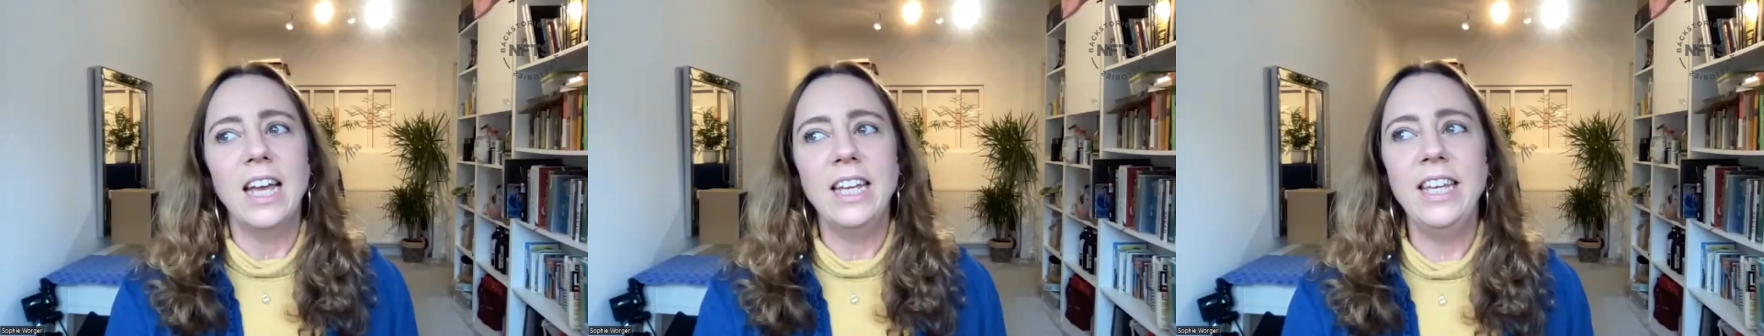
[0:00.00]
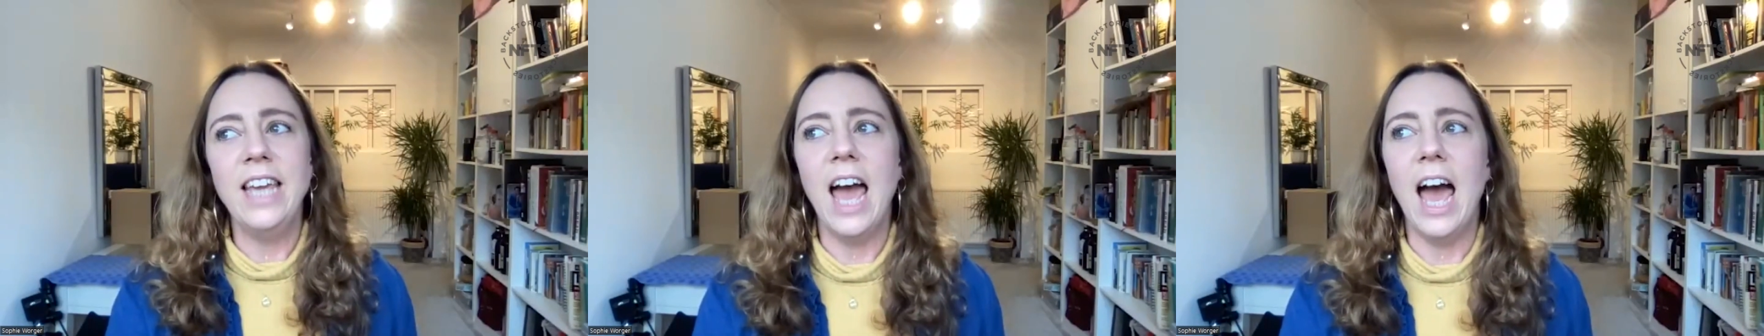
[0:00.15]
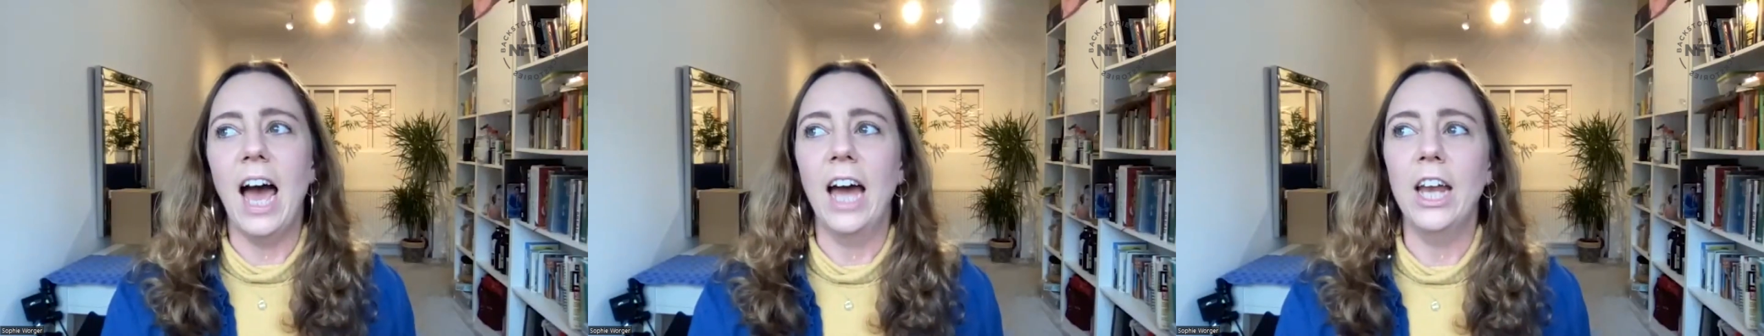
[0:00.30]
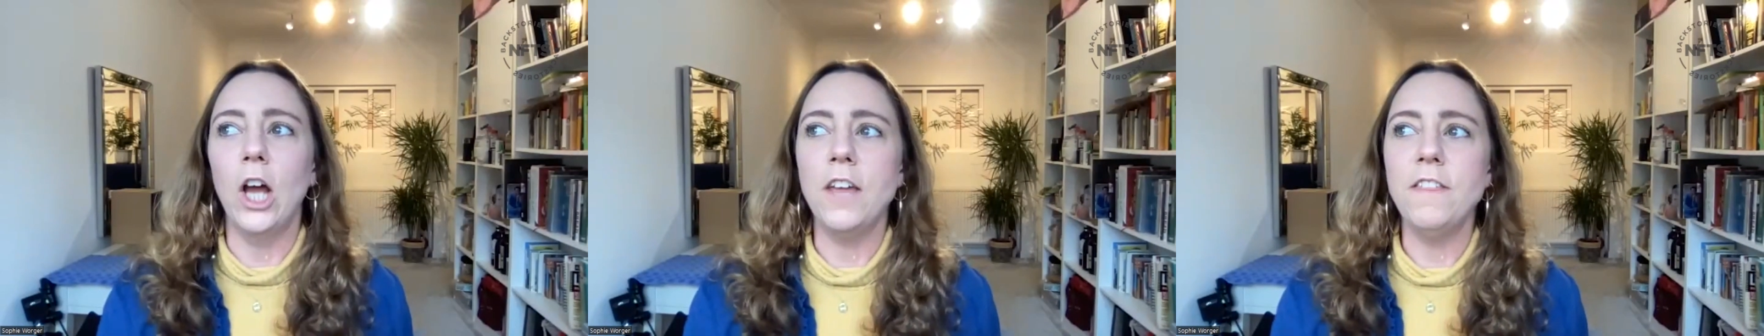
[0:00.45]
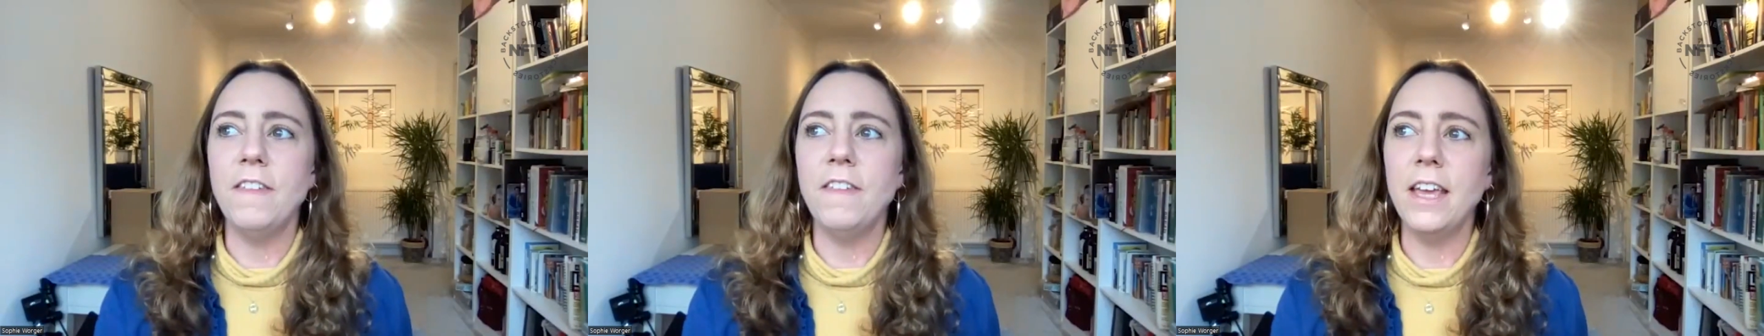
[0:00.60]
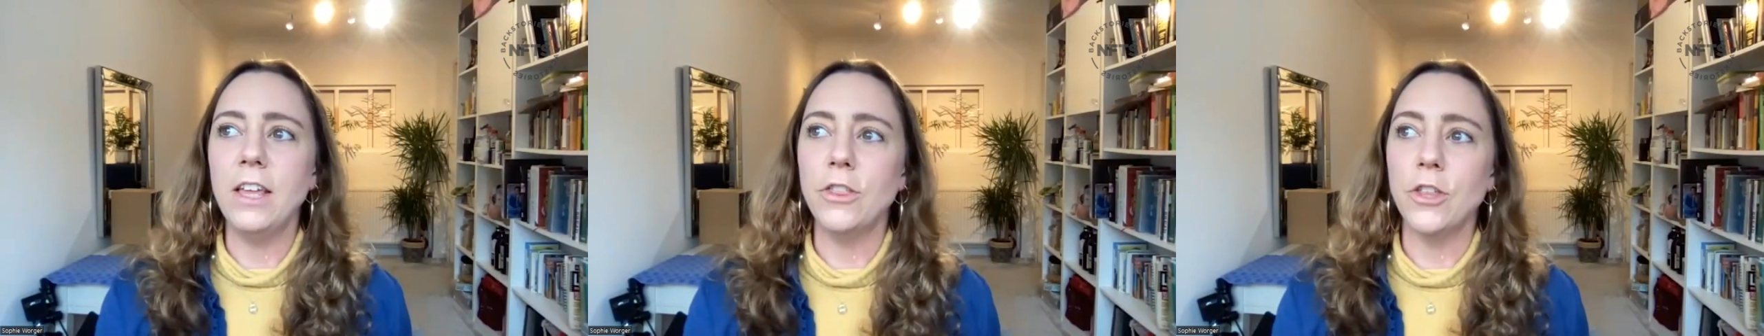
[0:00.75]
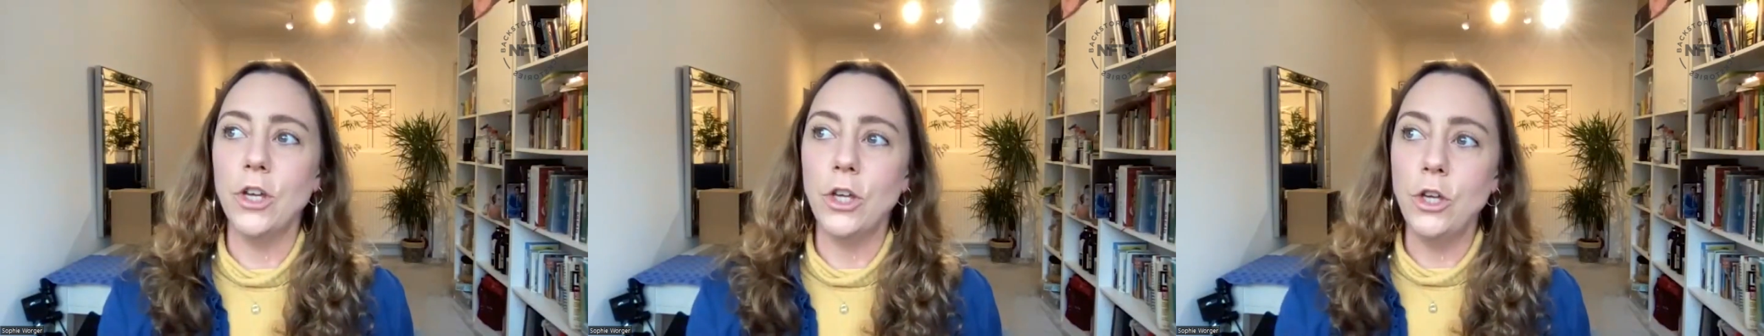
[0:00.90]
Yeah, and I
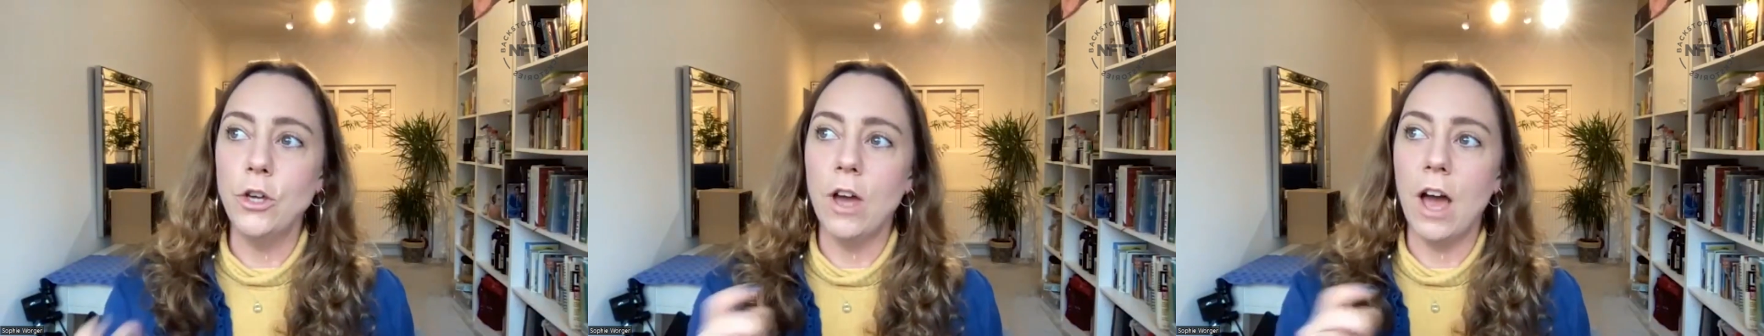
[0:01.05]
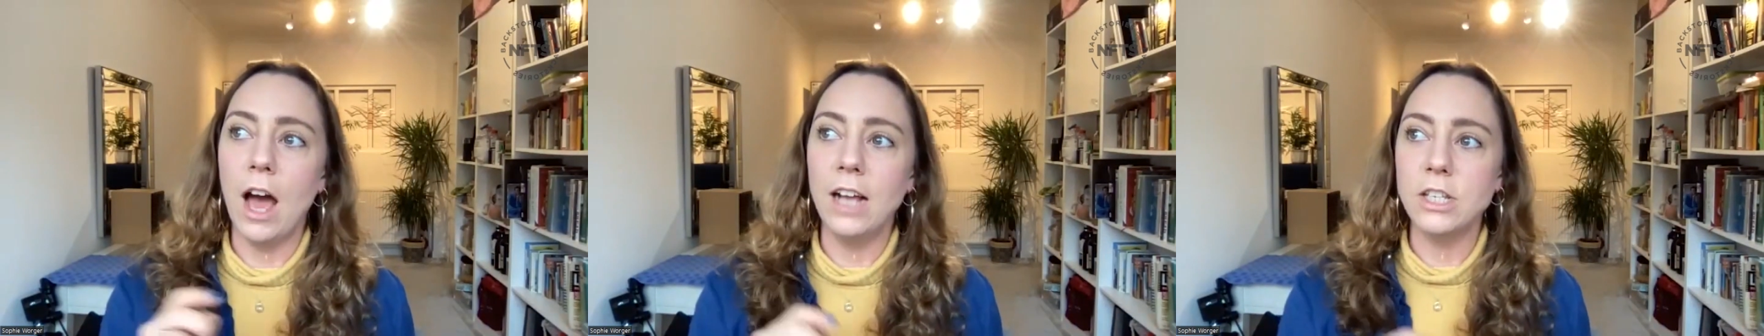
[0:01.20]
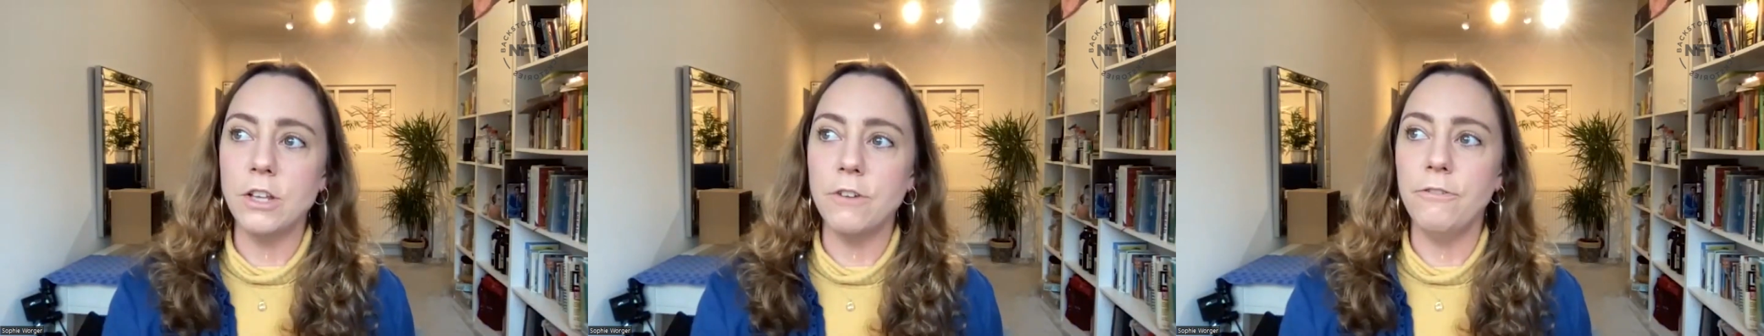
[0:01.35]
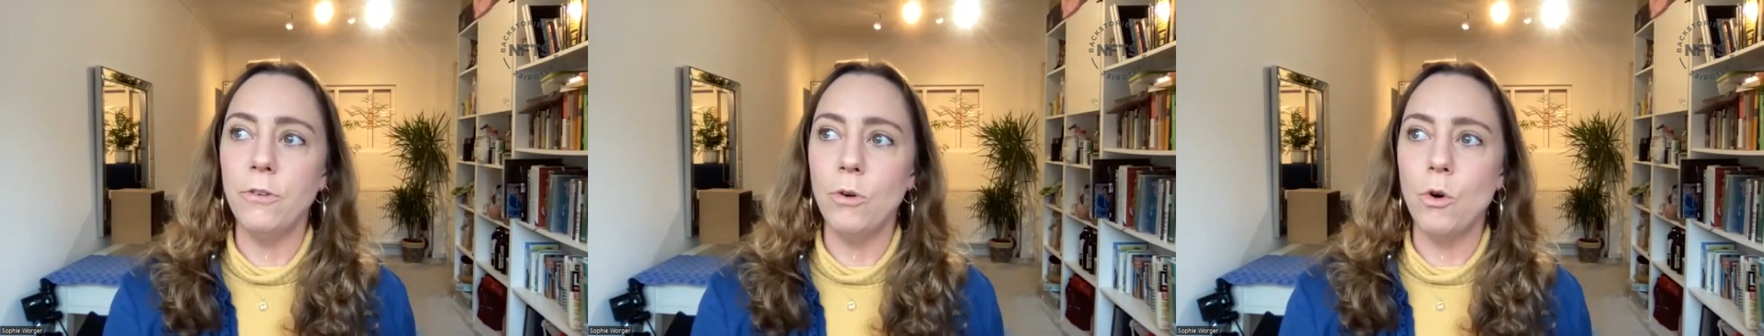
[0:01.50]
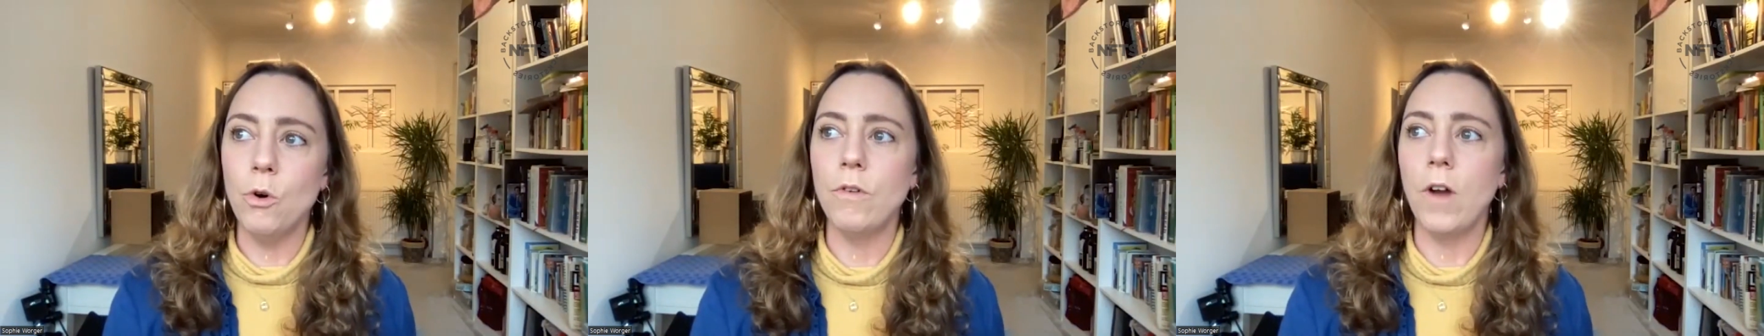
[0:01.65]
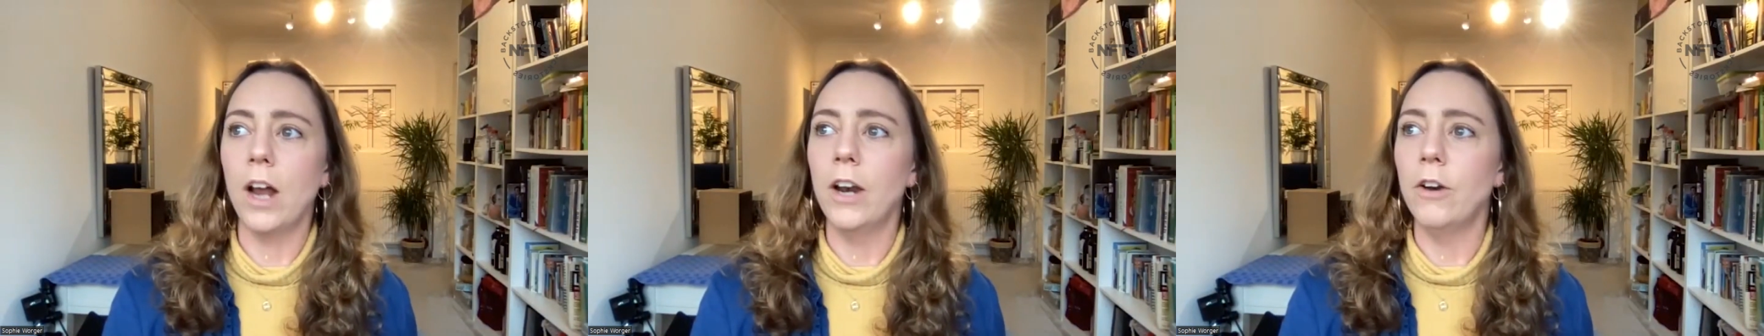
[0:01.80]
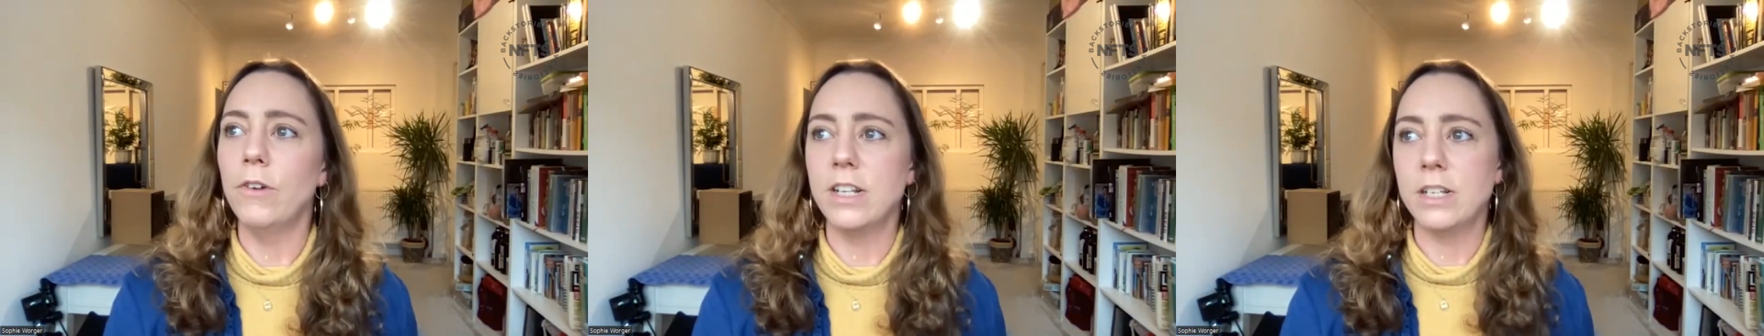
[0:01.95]
think that as a floor runner,